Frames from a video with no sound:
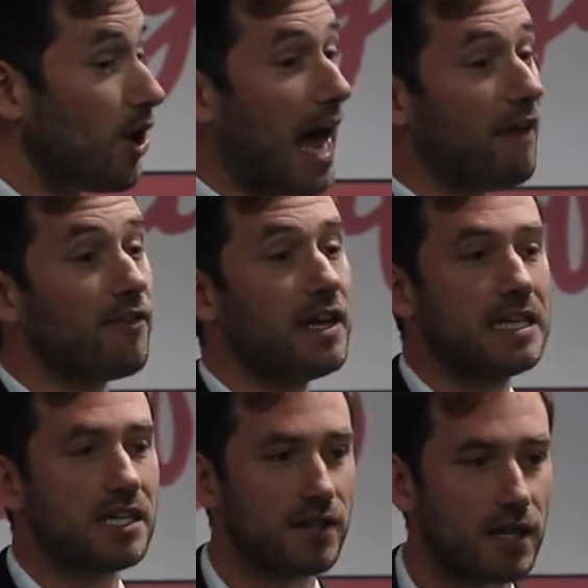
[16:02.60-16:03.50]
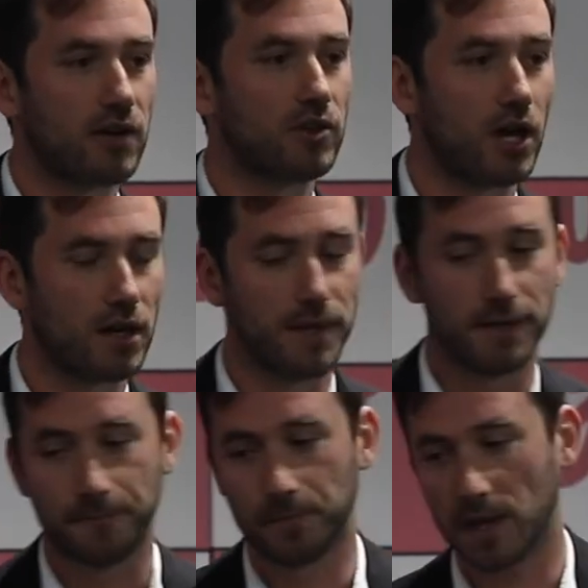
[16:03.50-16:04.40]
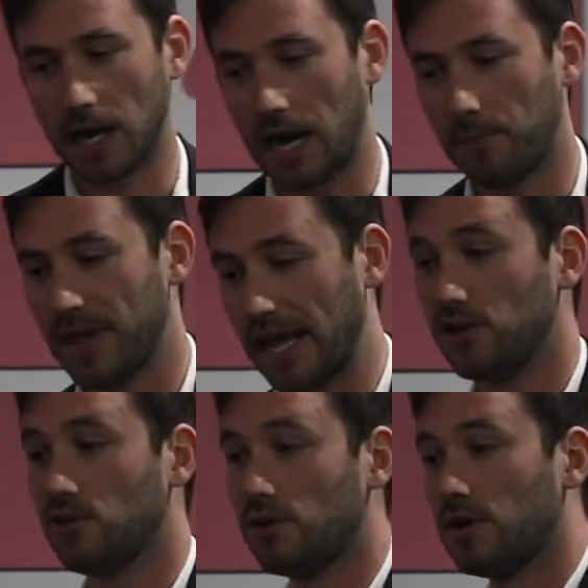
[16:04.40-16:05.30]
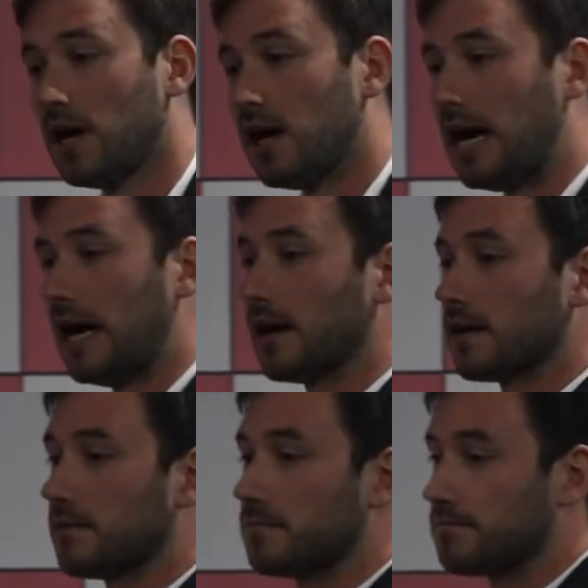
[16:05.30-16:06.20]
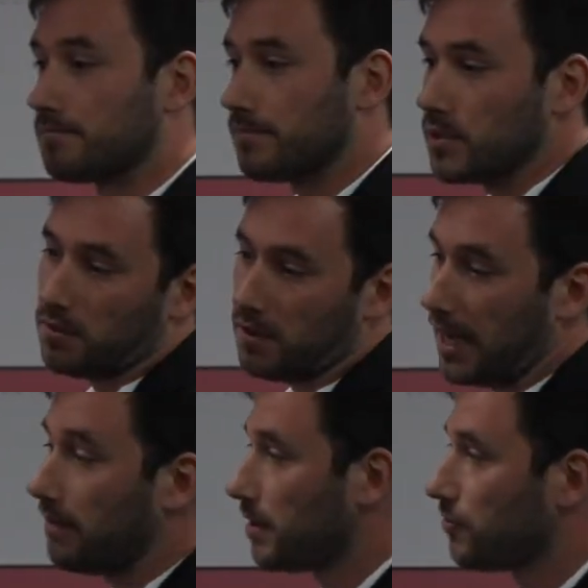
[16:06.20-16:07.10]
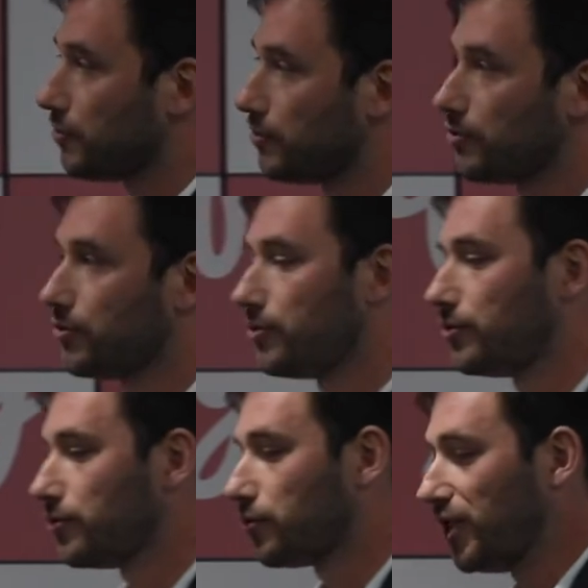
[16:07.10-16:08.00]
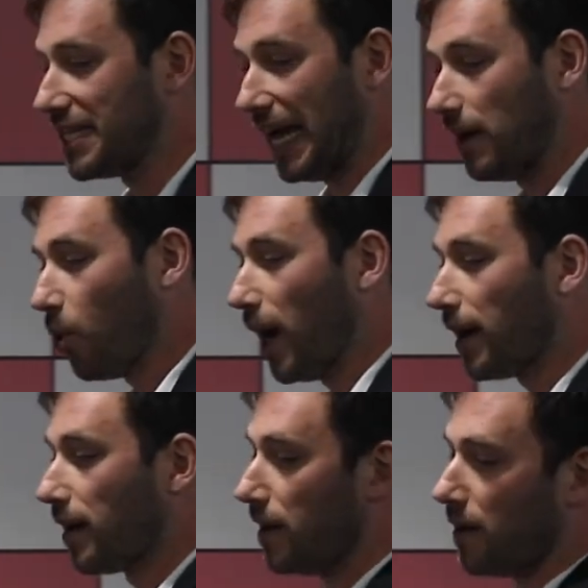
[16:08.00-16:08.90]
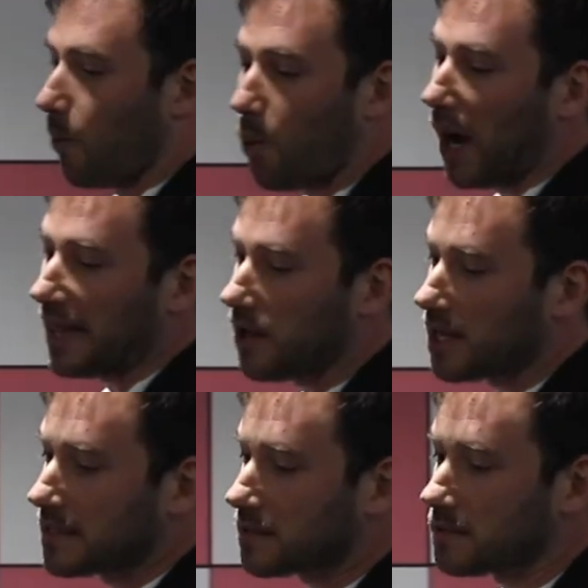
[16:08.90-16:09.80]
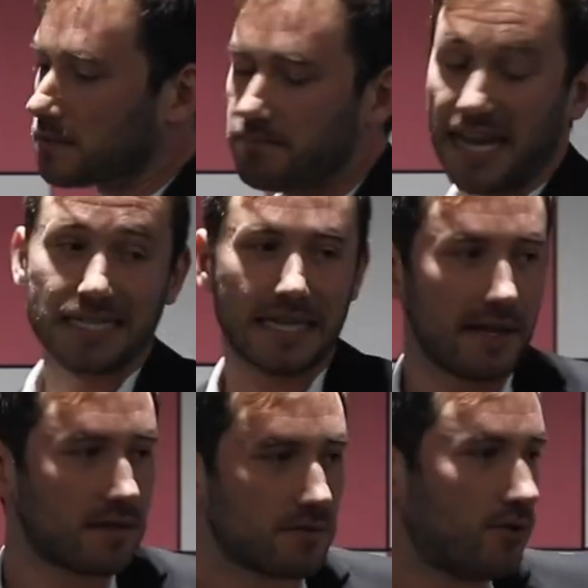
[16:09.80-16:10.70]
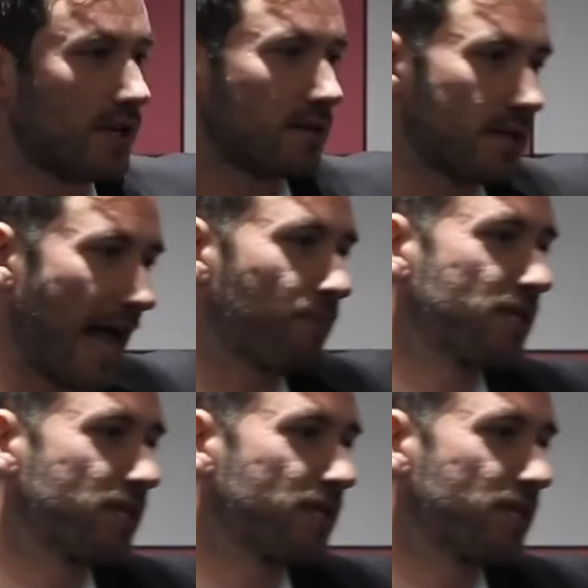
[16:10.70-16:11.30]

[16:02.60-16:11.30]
you have certain autonomy, then you are able to decide what does make sense doing that